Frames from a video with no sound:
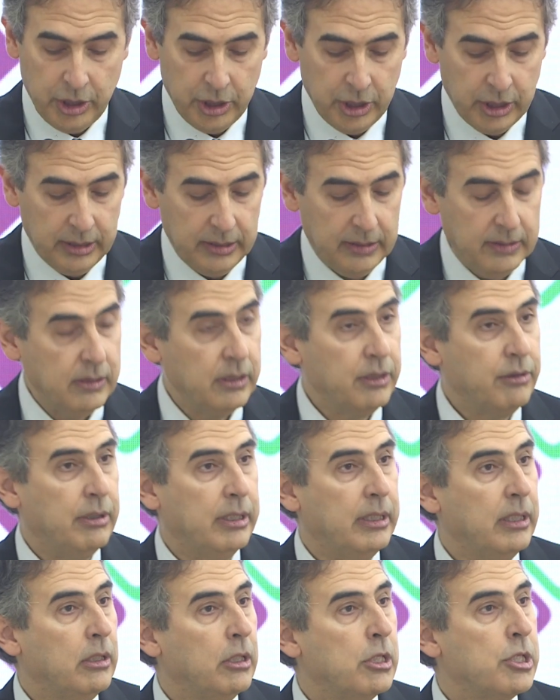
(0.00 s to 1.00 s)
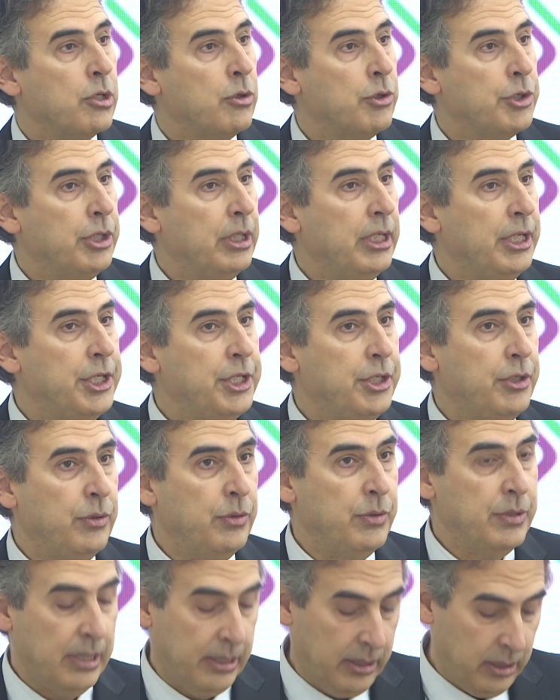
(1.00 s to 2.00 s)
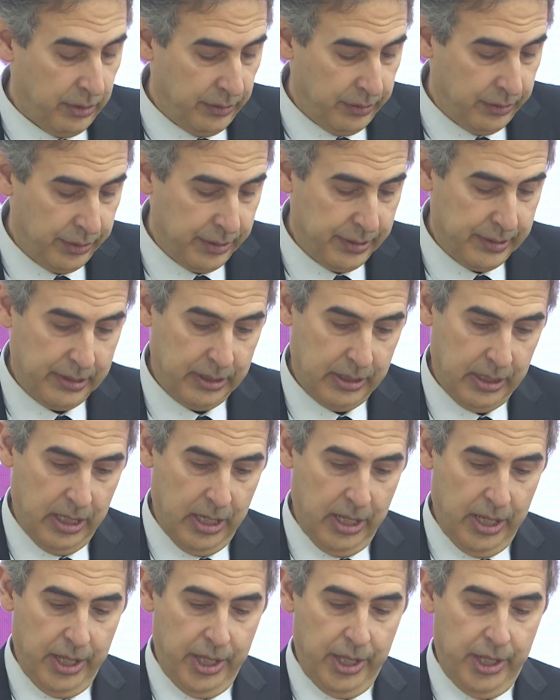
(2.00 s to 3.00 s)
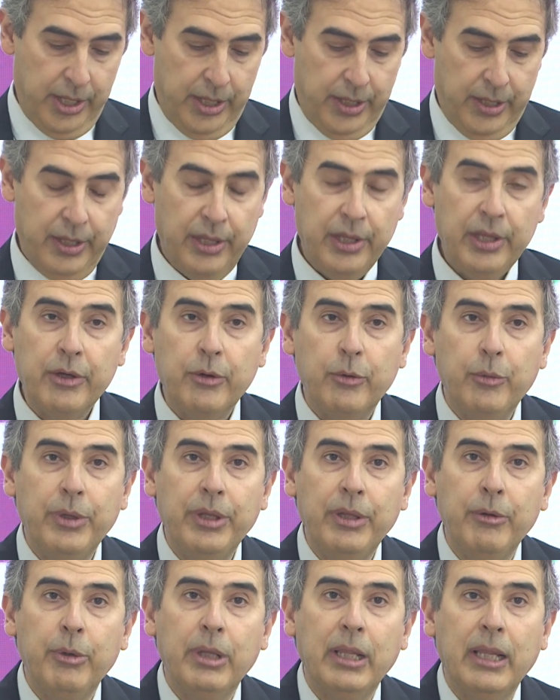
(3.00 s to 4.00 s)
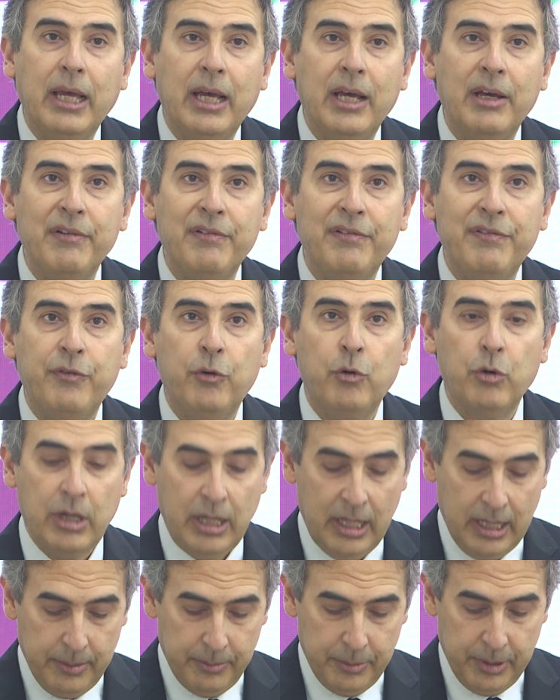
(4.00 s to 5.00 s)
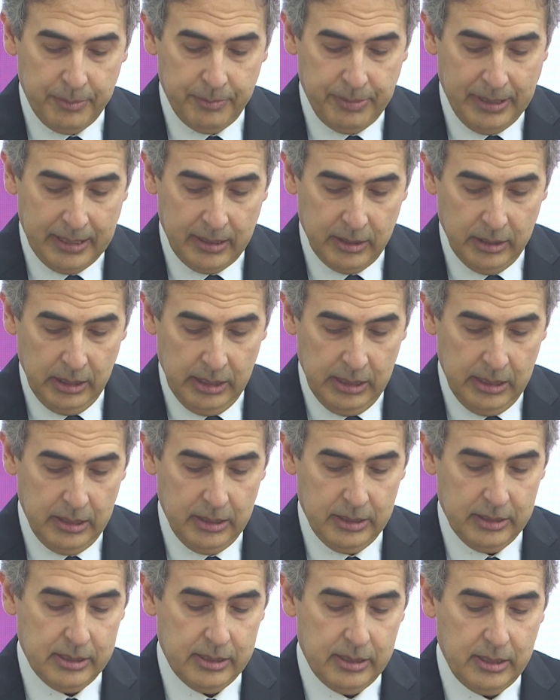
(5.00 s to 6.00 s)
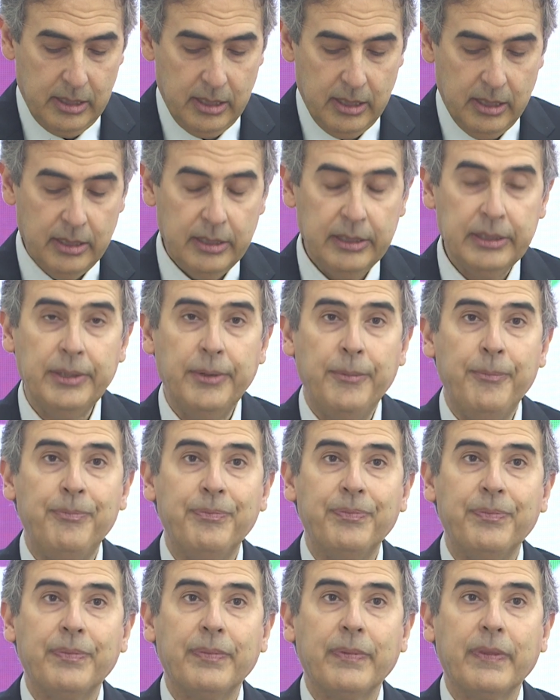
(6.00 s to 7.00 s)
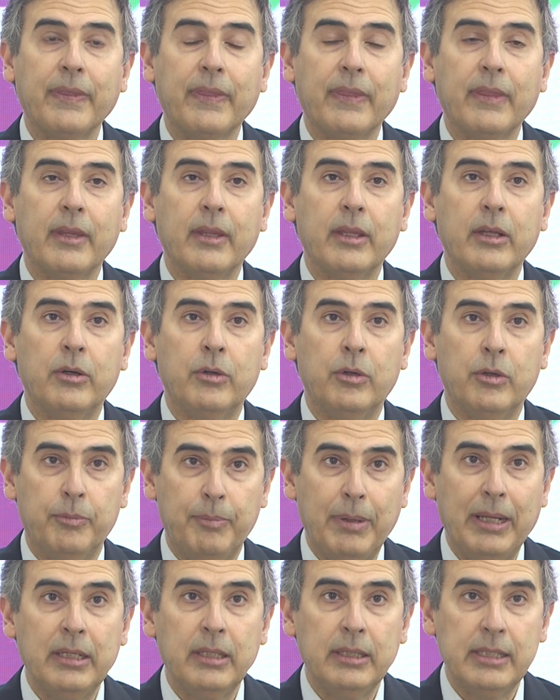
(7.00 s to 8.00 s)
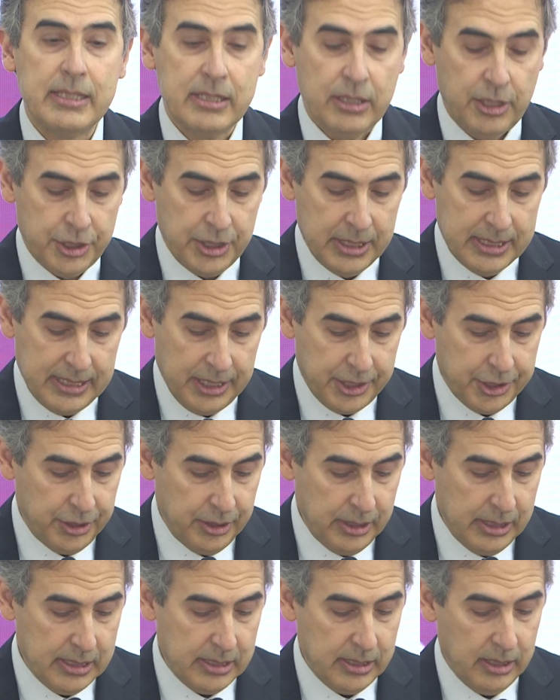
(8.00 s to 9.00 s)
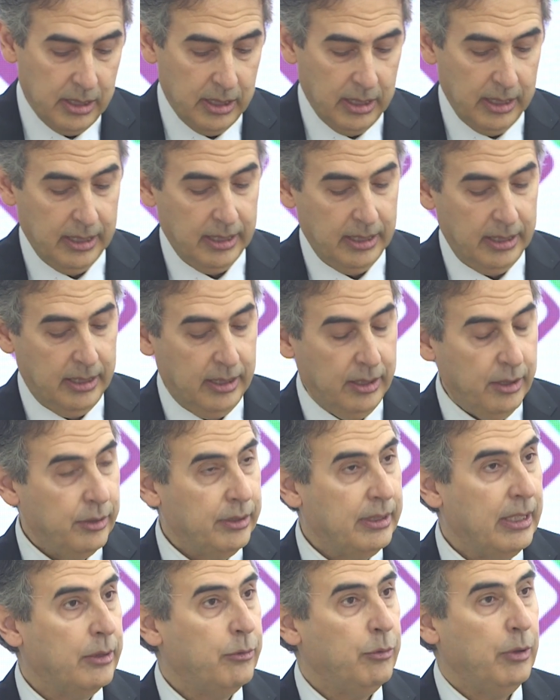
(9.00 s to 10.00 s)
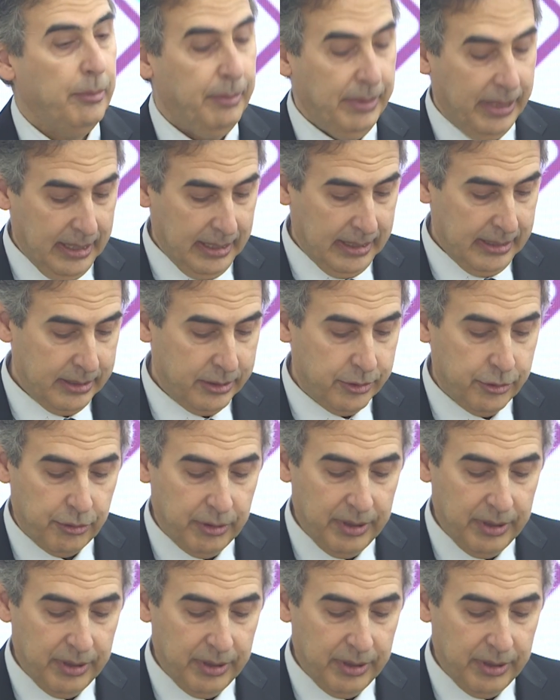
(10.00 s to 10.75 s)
art, critical social issues, and others. We will have four hybrid panels or panel discussion sessions that will be held to